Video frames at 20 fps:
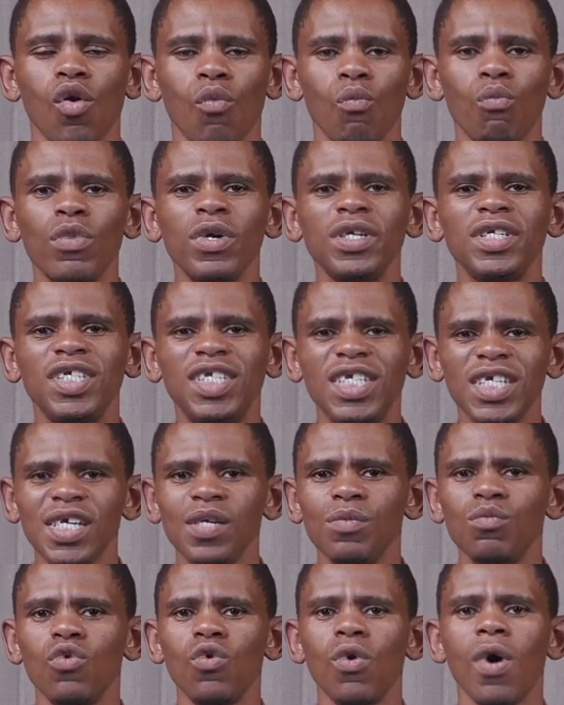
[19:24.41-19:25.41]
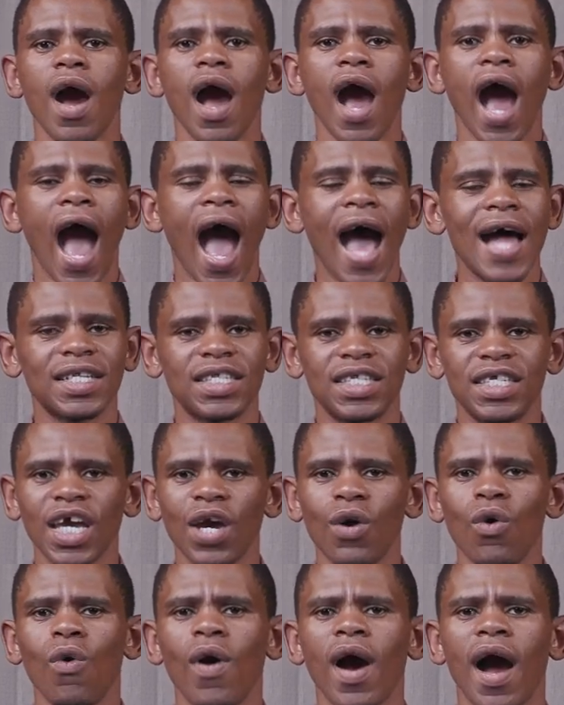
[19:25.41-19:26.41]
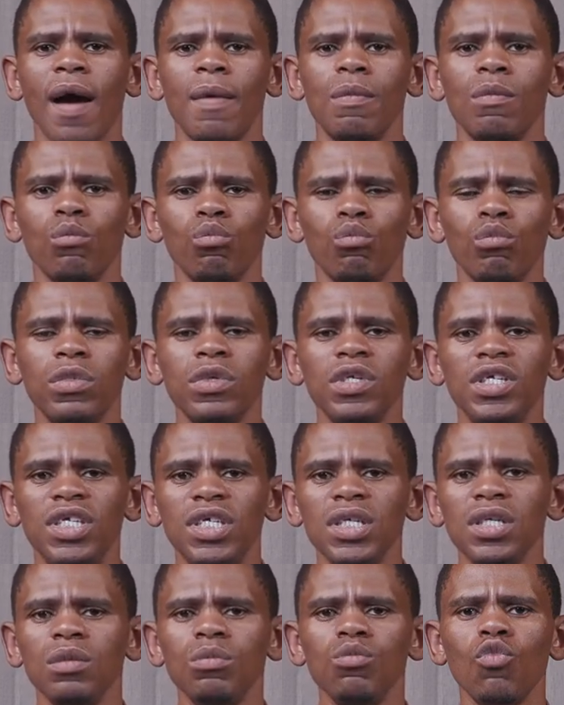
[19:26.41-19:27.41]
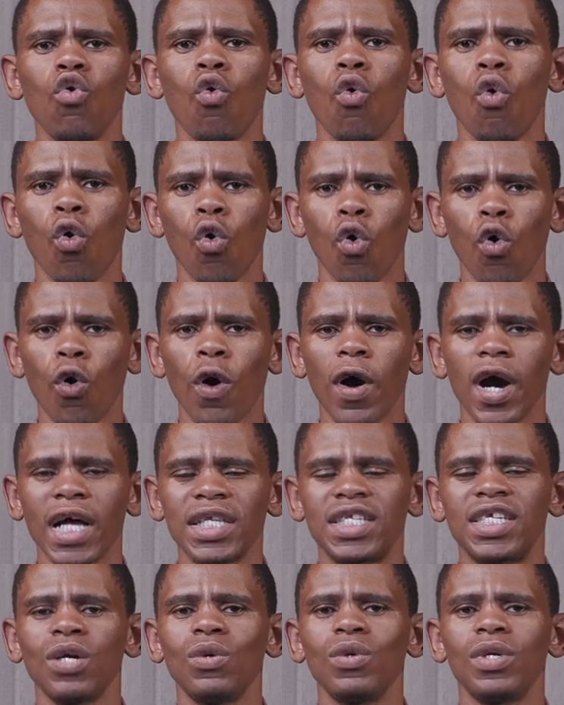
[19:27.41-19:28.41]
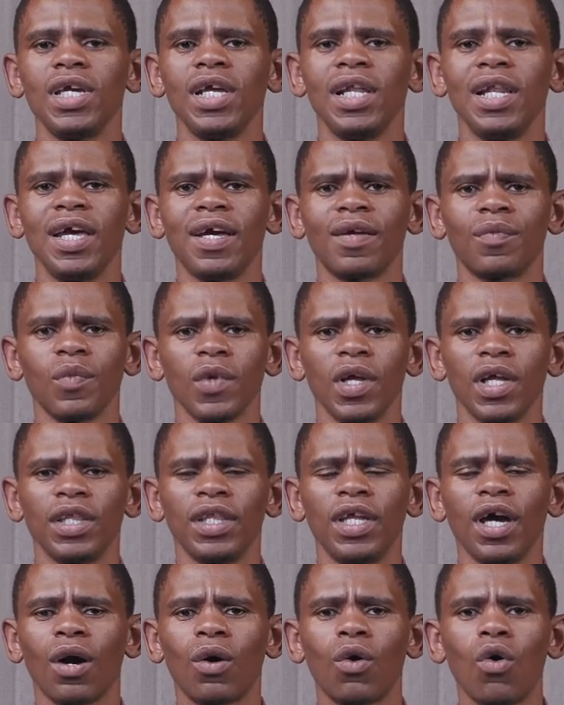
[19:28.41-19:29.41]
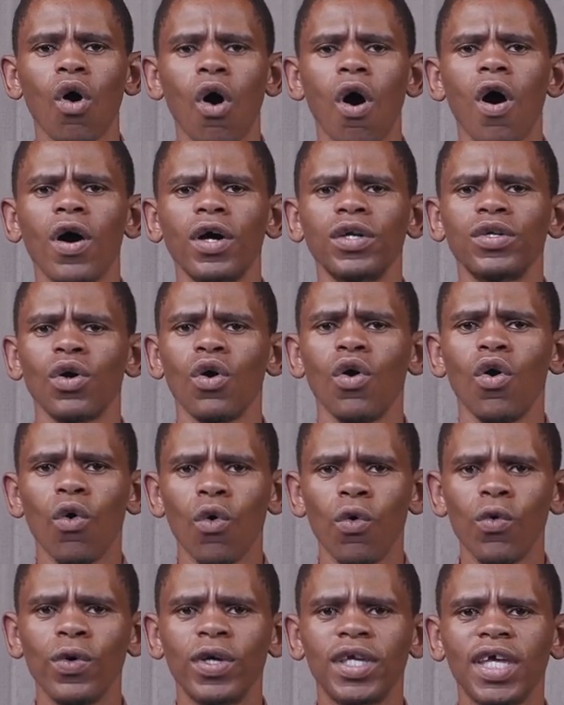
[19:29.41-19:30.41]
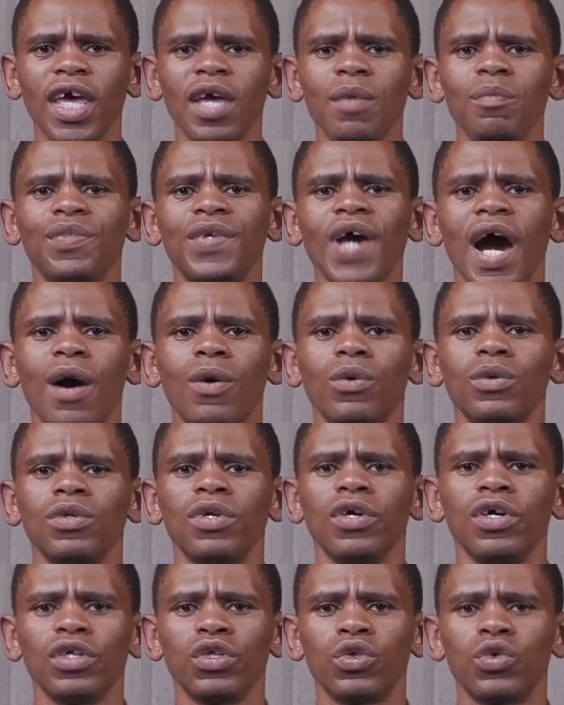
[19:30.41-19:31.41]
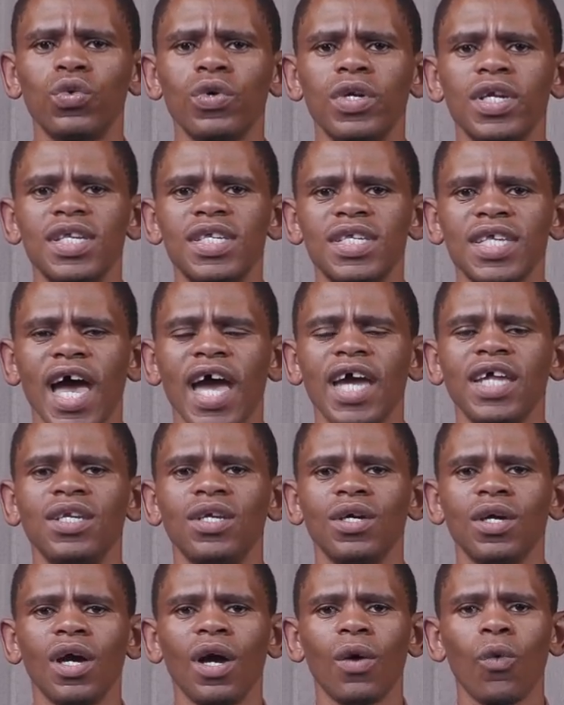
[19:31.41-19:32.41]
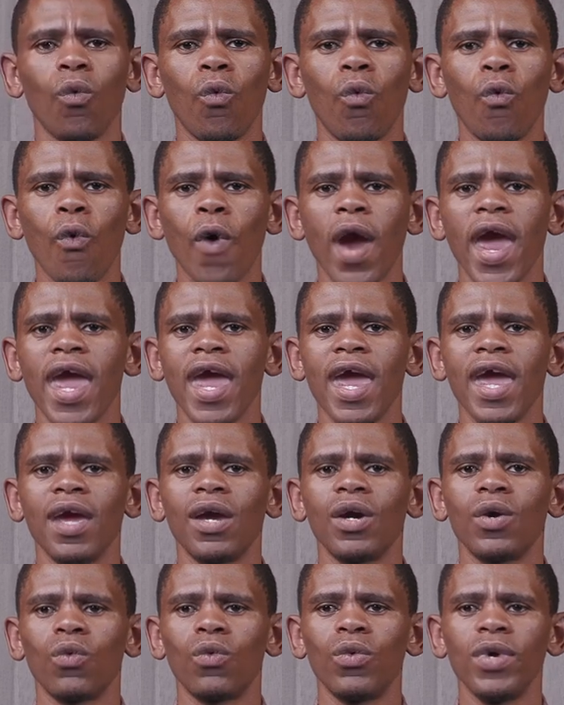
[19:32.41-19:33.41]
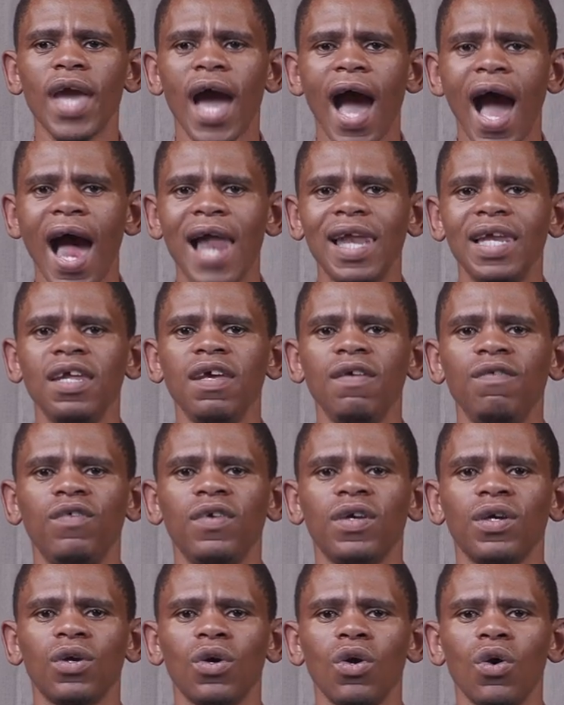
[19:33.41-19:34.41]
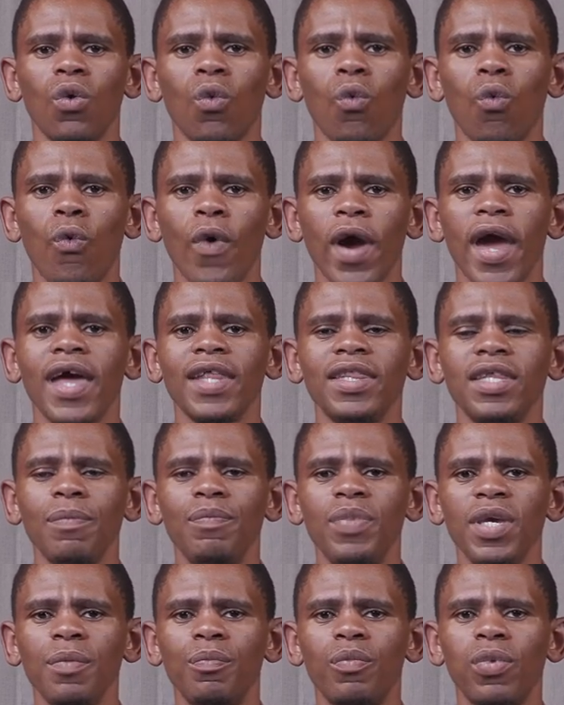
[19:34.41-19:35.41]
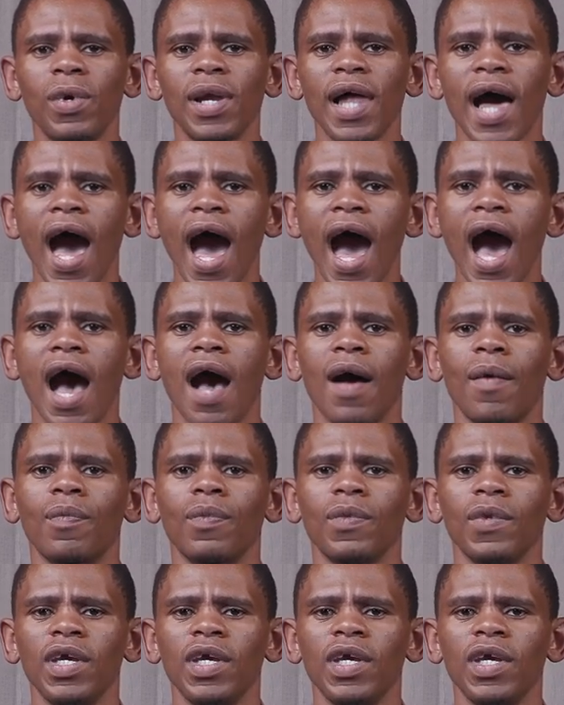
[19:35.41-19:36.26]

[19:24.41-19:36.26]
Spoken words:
Modimo a theoha. Modimo o a theohile. The God who came down to reside where we are living, where the people are.